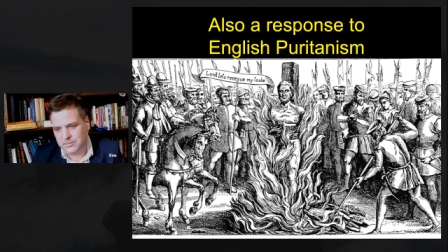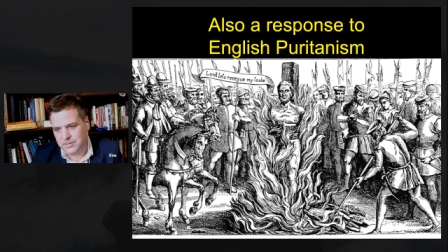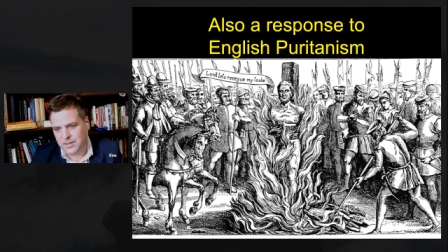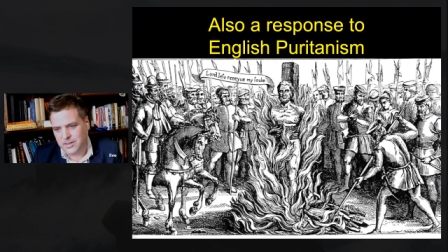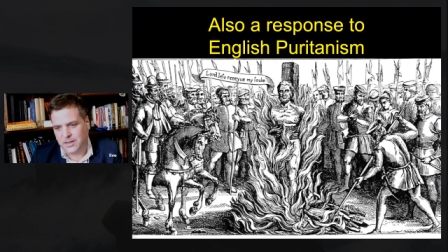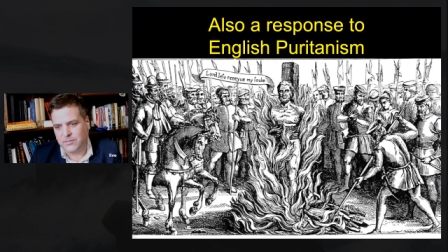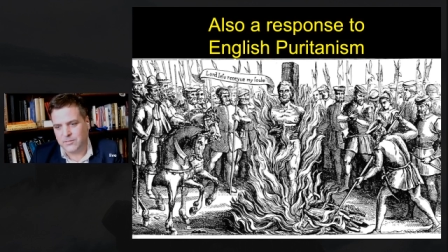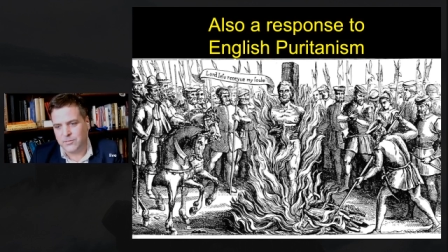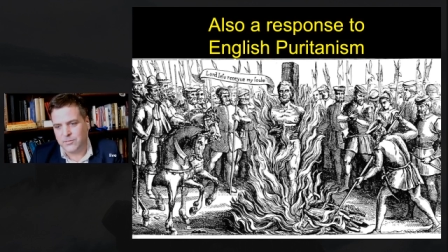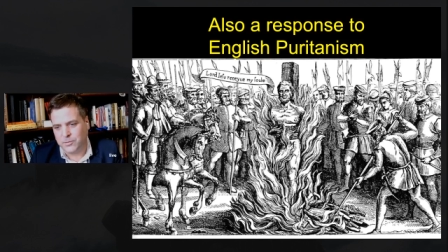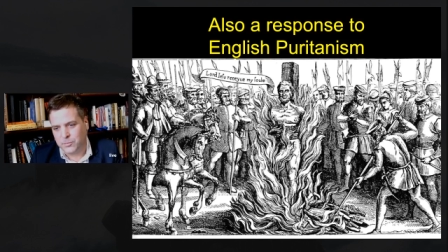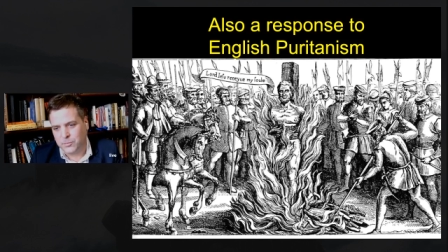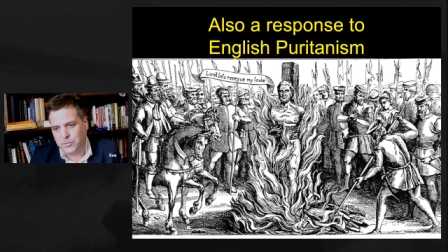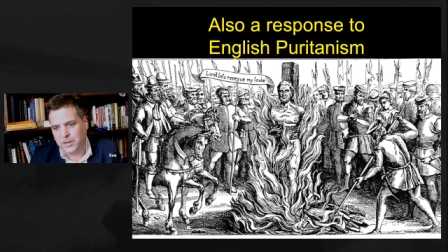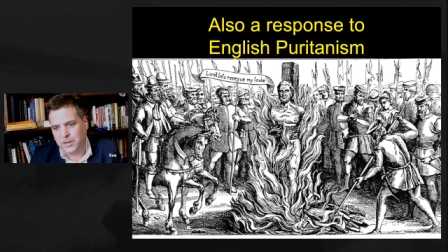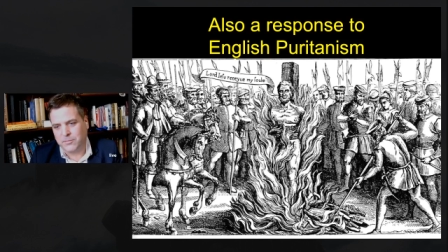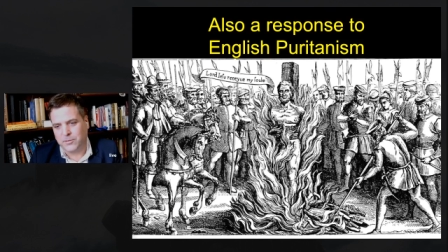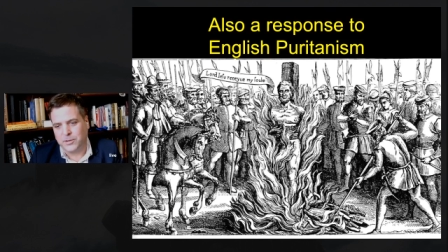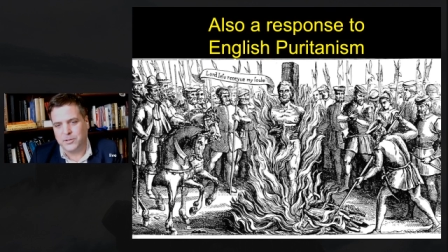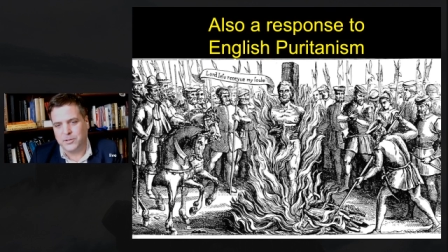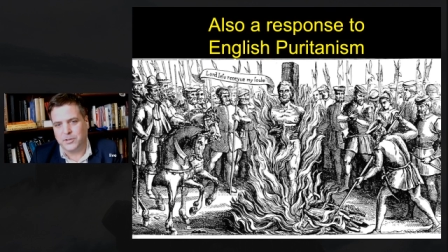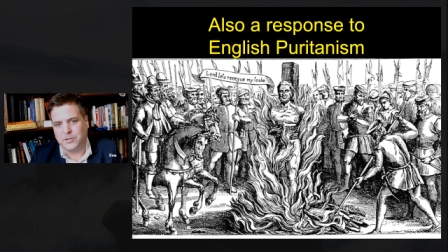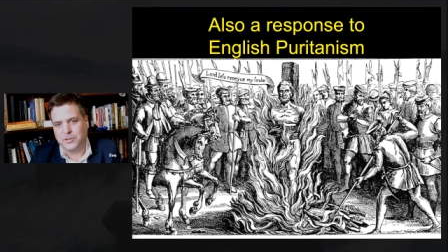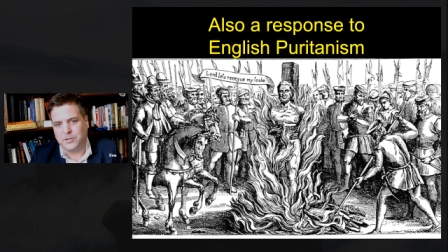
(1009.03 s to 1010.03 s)
every
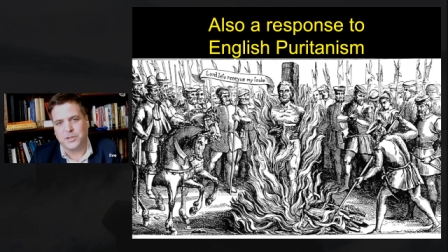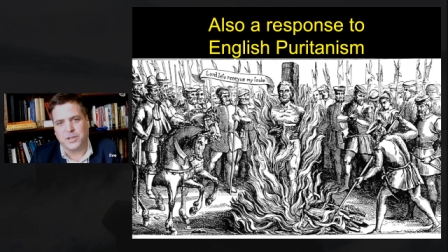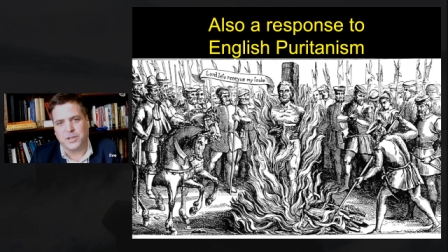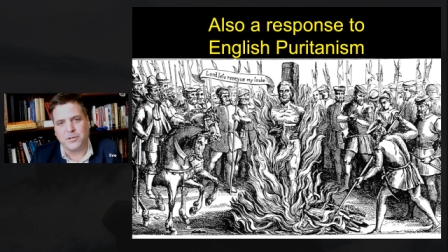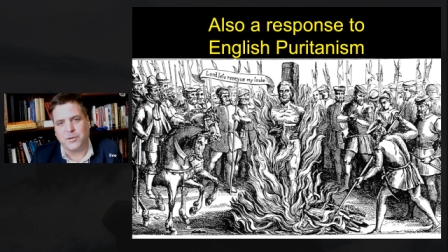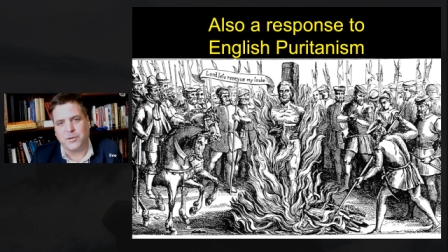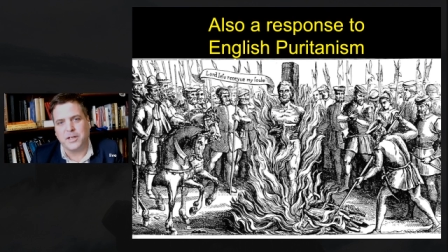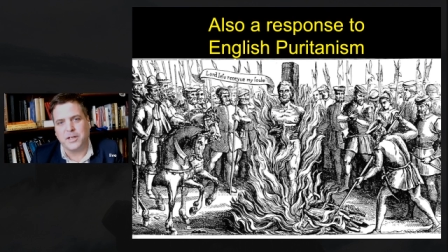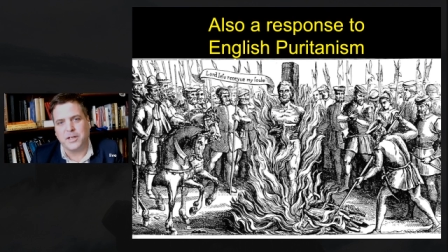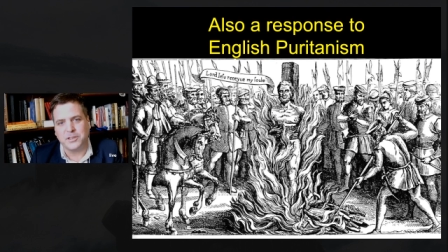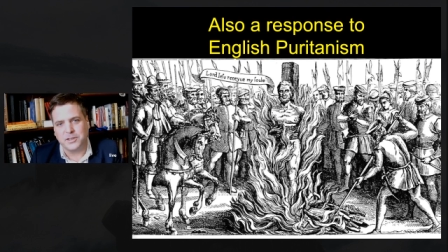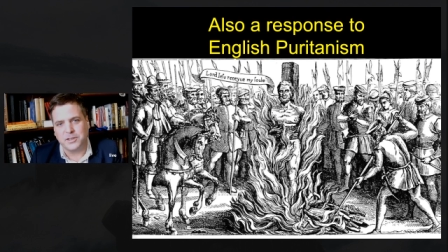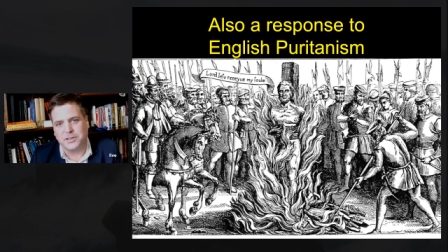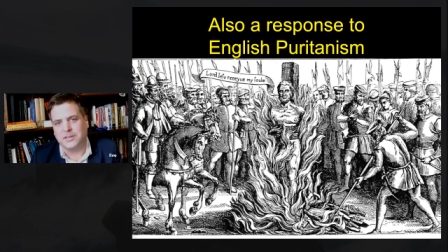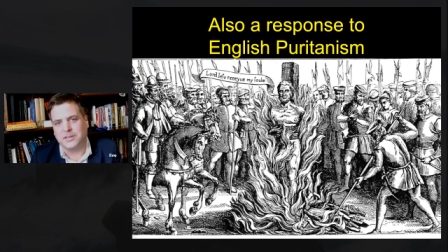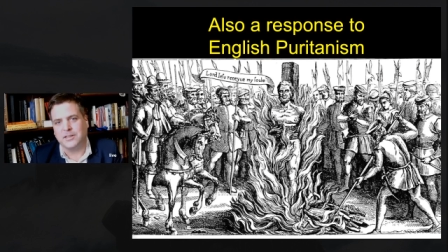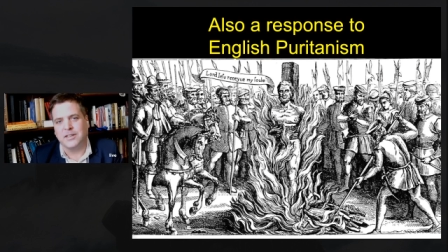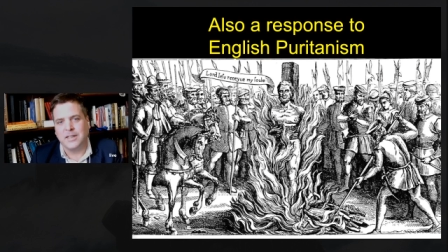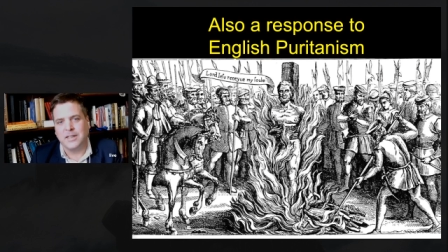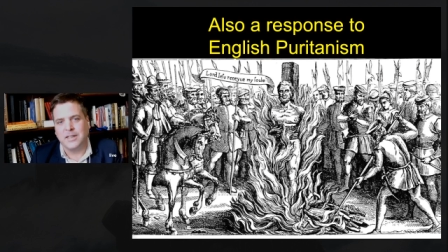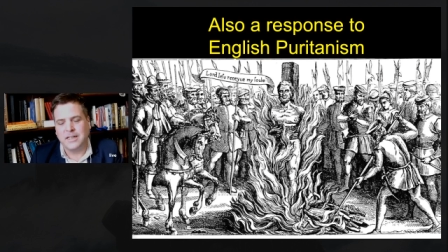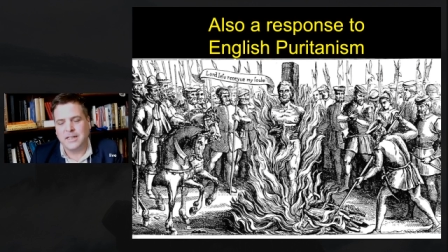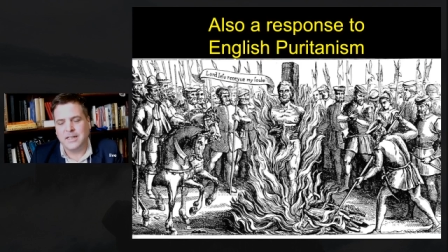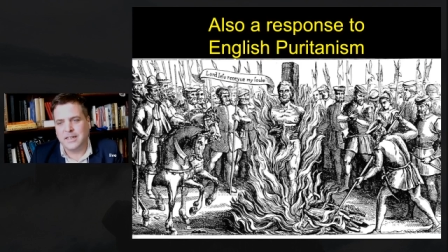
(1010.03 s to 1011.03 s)
every new generation
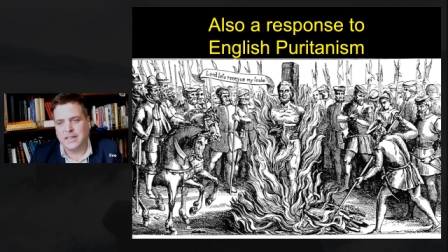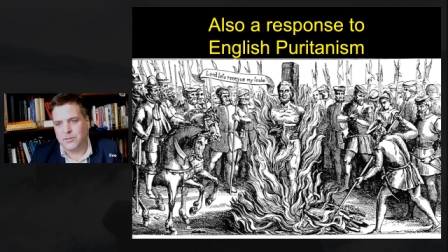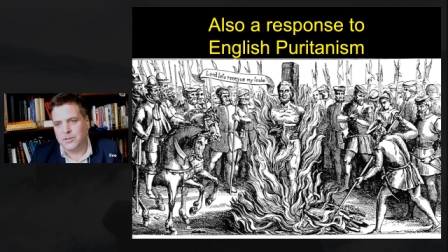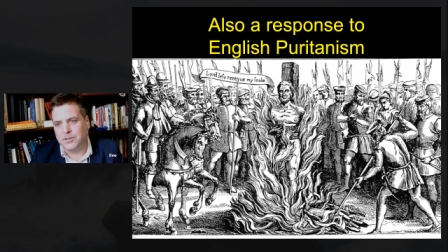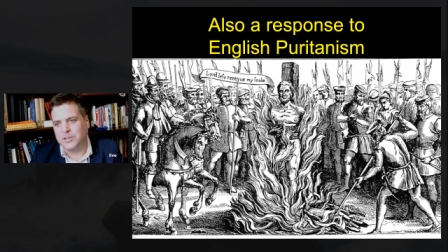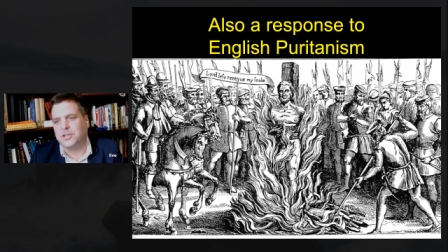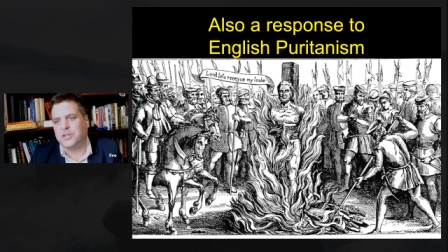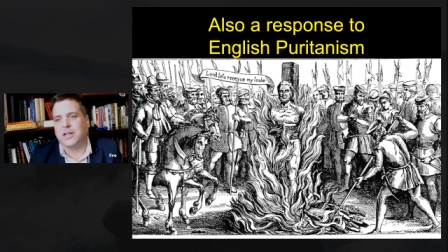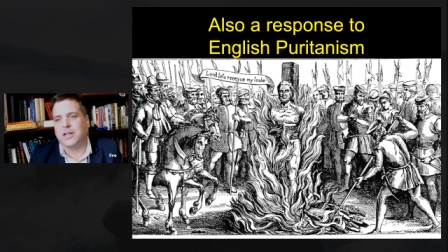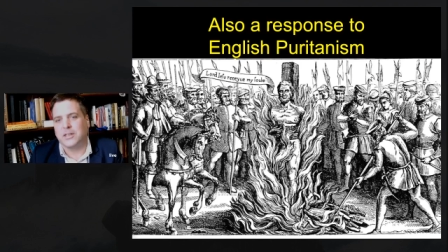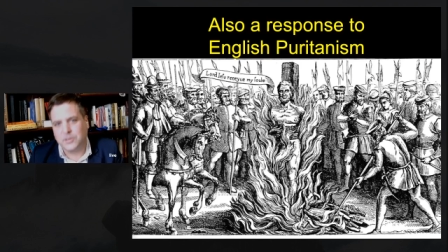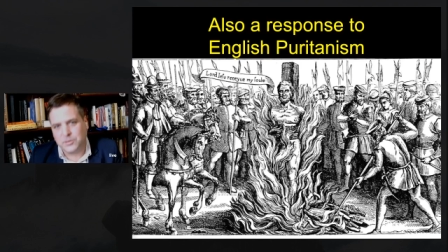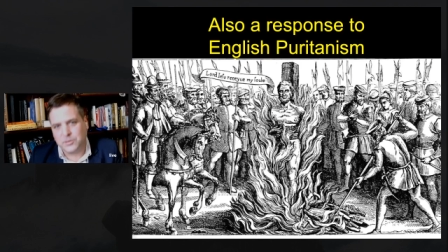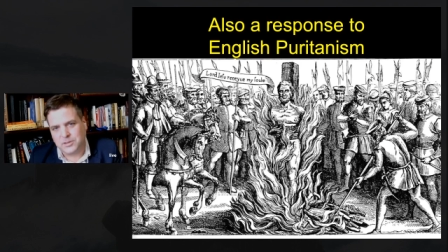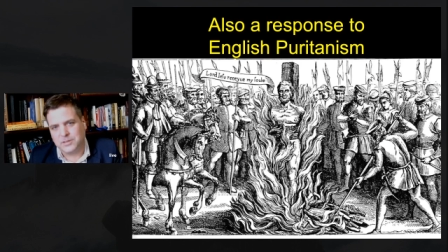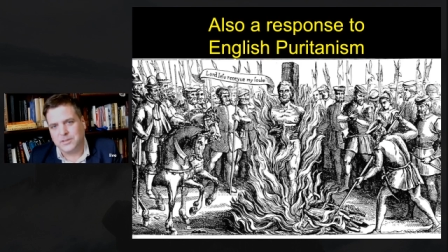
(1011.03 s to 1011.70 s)
rejects